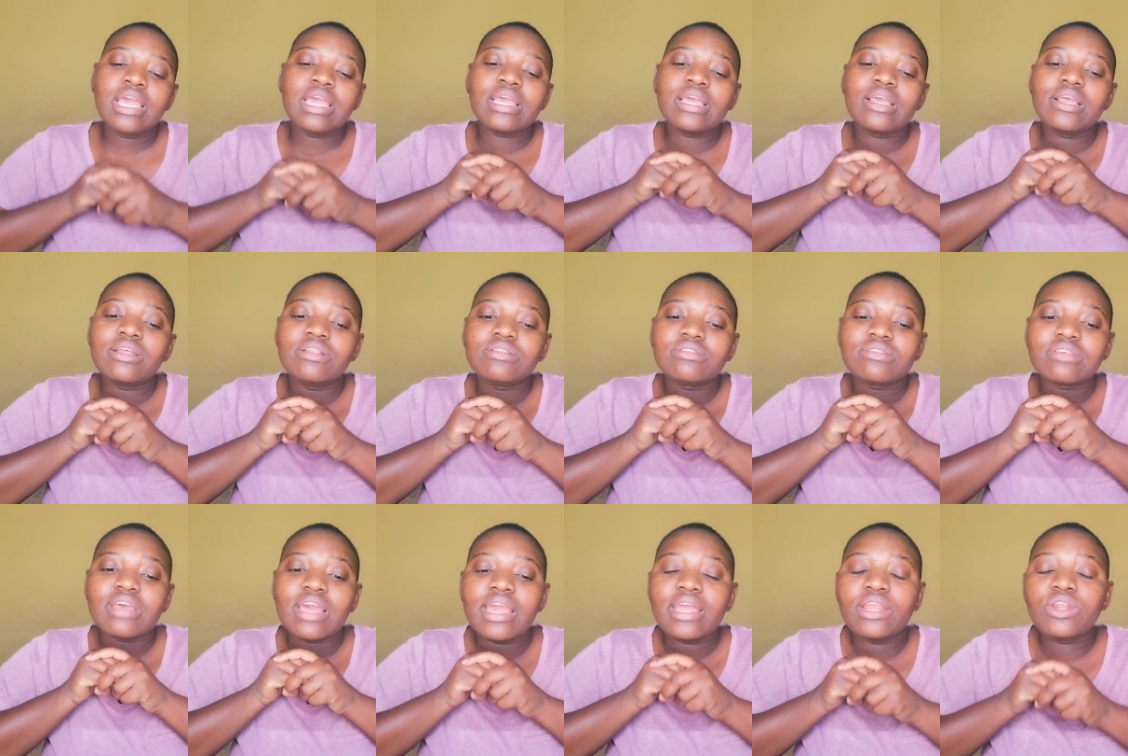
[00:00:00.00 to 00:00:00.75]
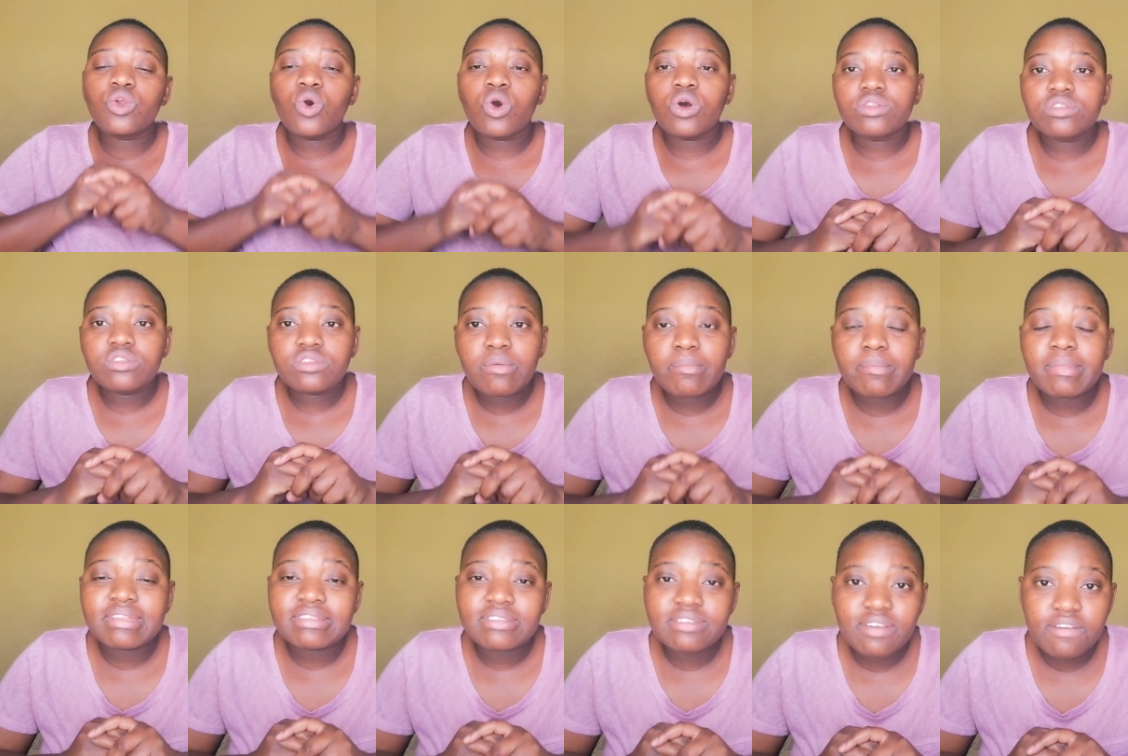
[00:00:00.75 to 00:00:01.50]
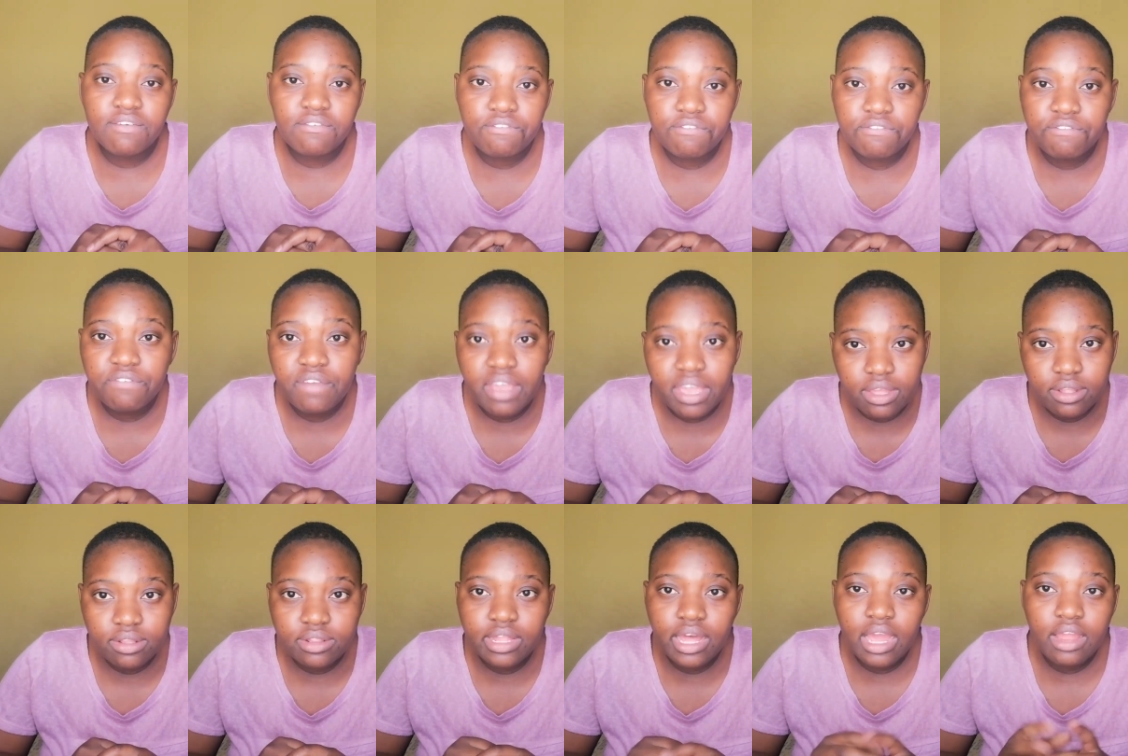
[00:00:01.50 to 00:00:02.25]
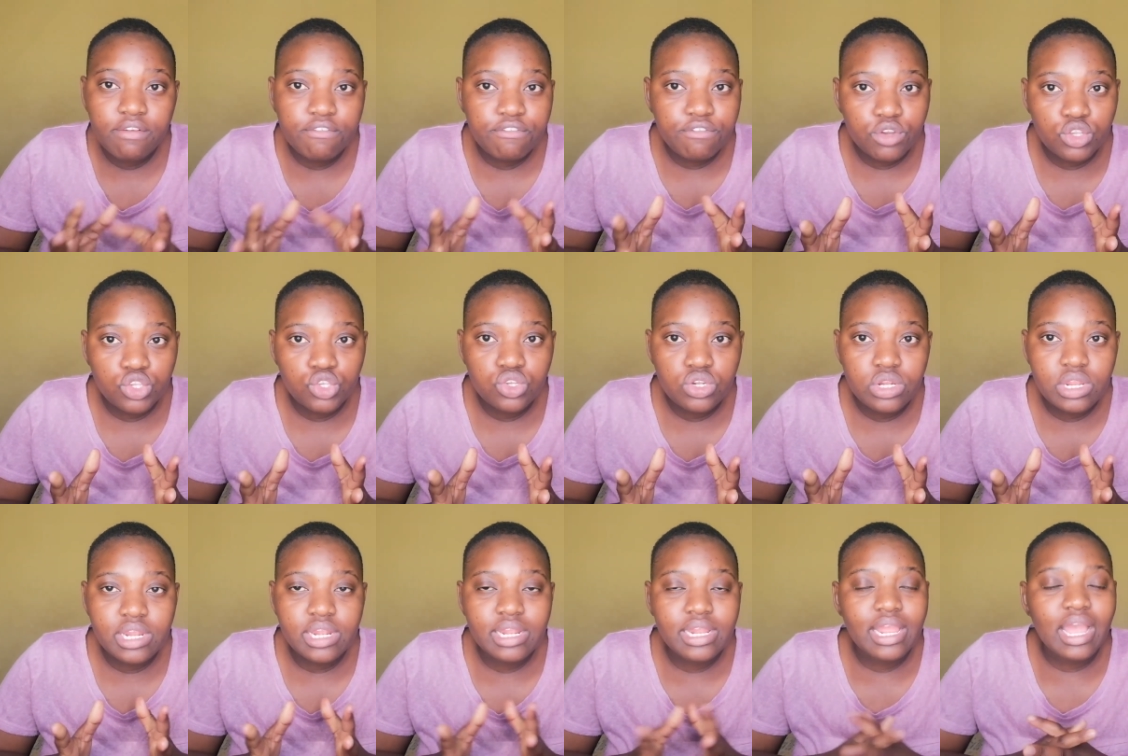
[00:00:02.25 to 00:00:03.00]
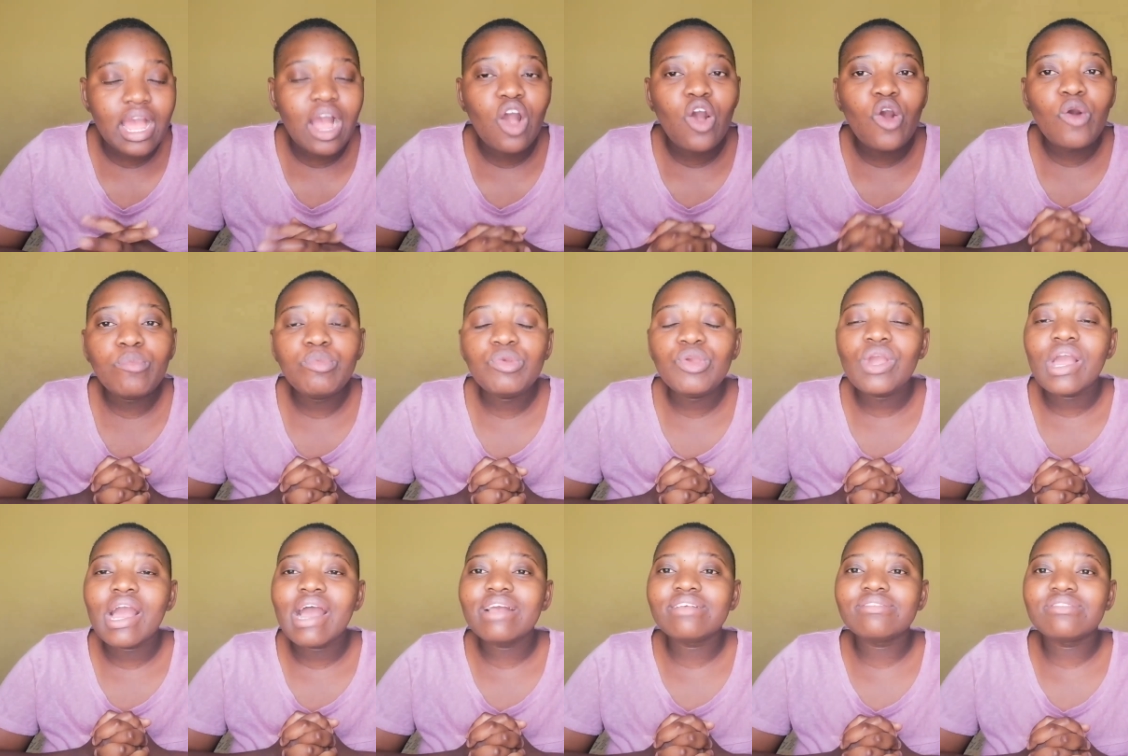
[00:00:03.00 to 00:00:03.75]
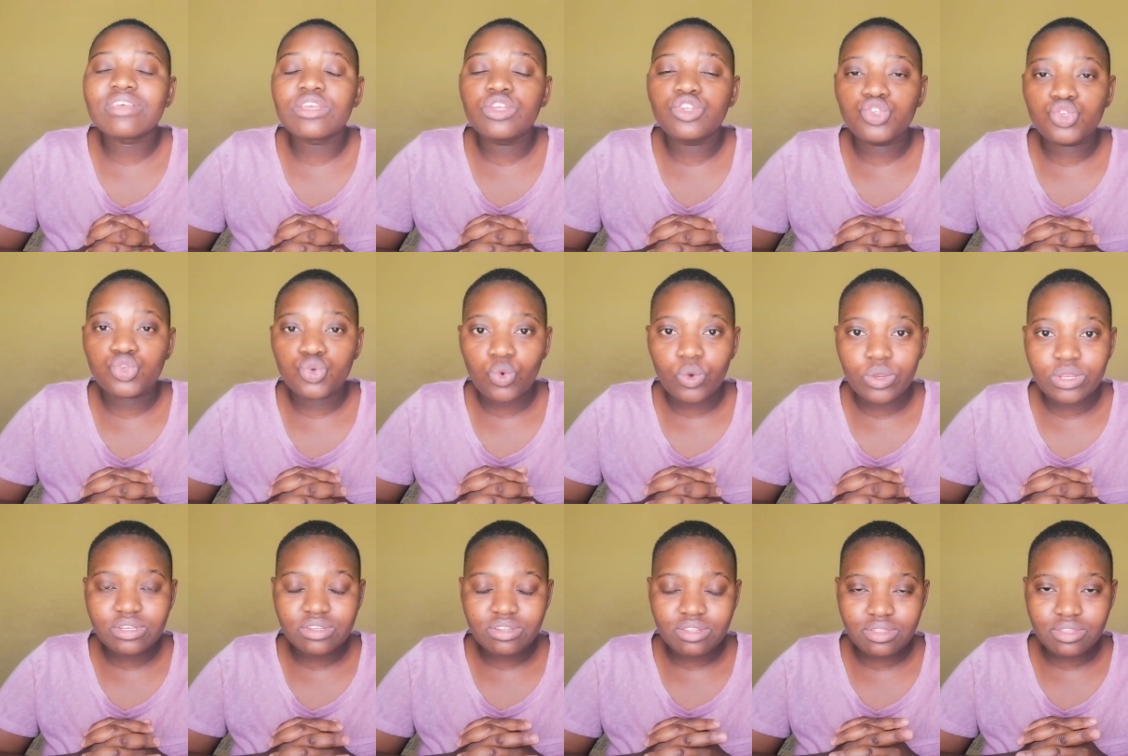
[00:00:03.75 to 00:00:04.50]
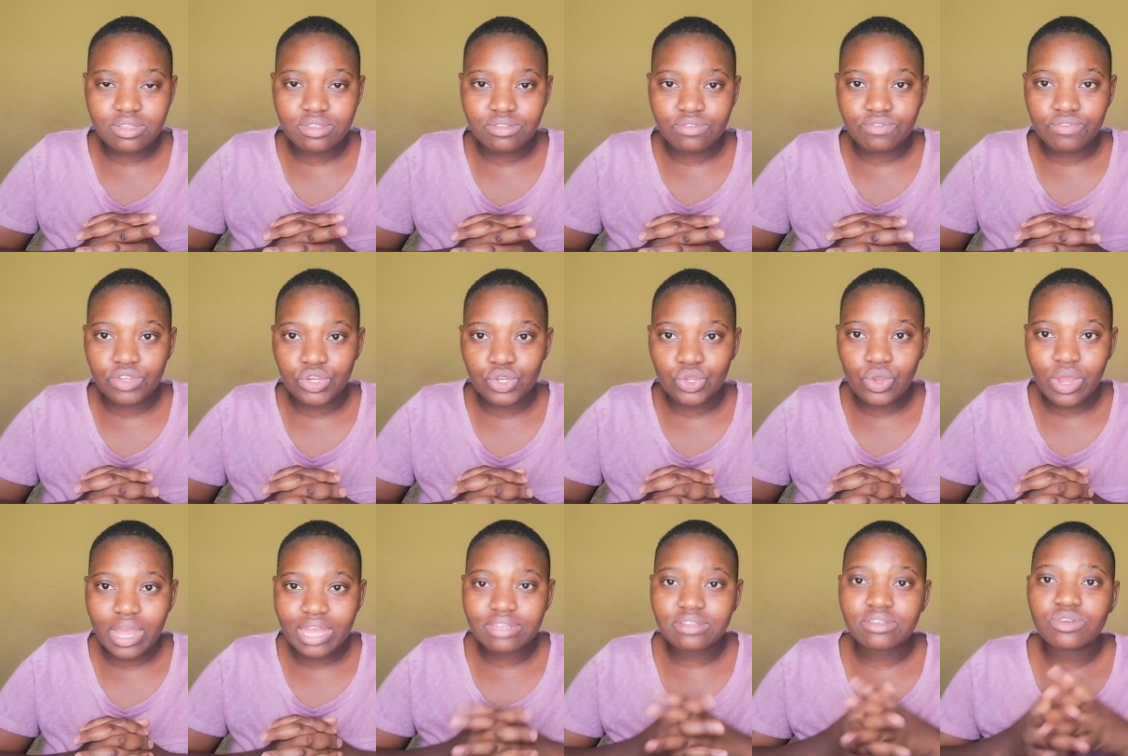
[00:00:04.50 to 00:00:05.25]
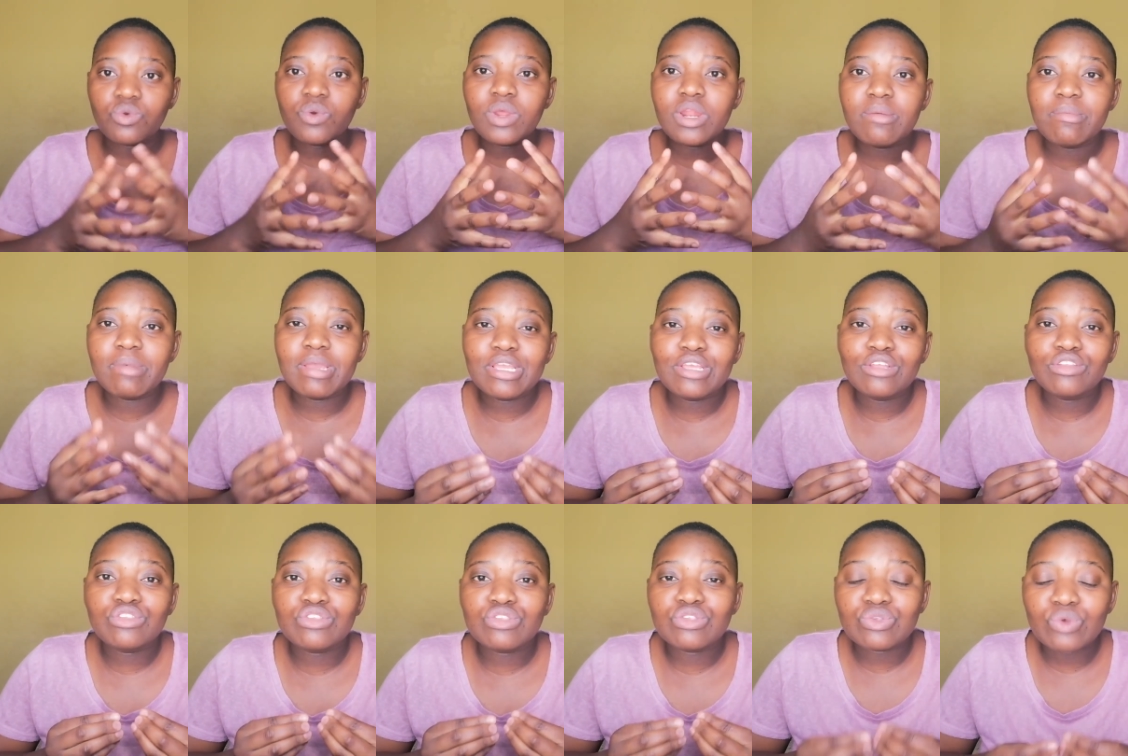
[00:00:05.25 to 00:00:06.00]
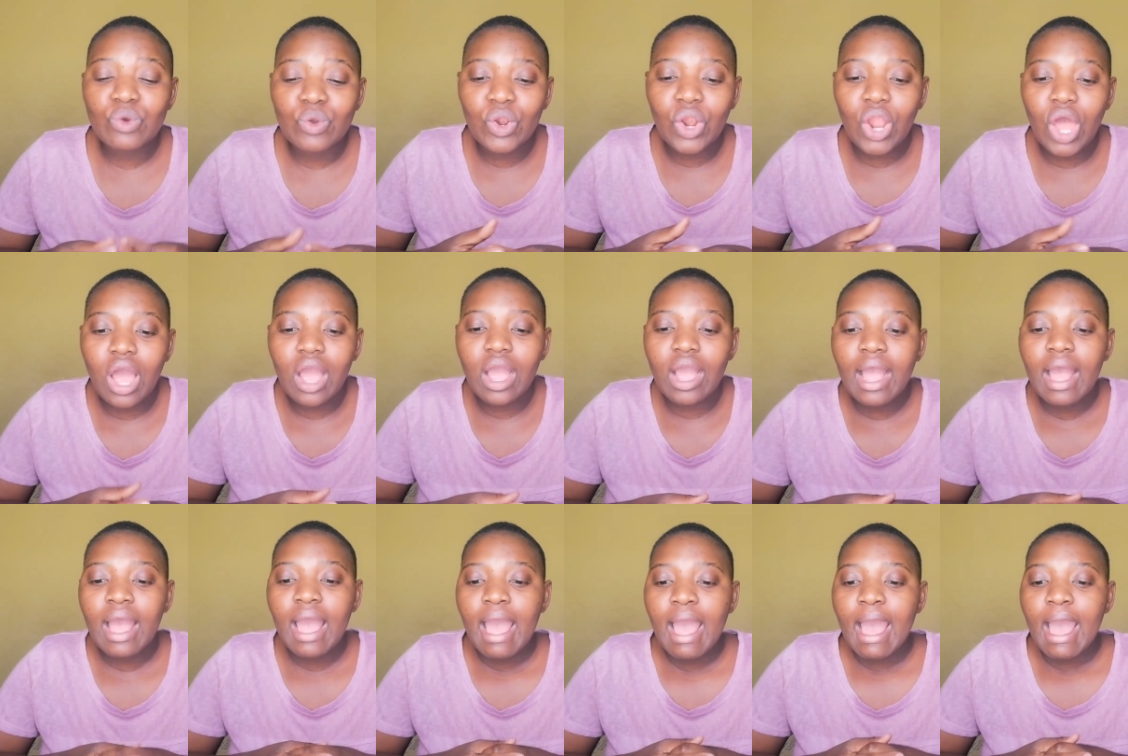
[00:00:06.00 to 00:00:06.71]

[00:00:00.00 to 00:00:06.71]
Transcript: it's an automatic fail, unfortunately. I hope you guys enjoyed this video. I didn't want to make it so long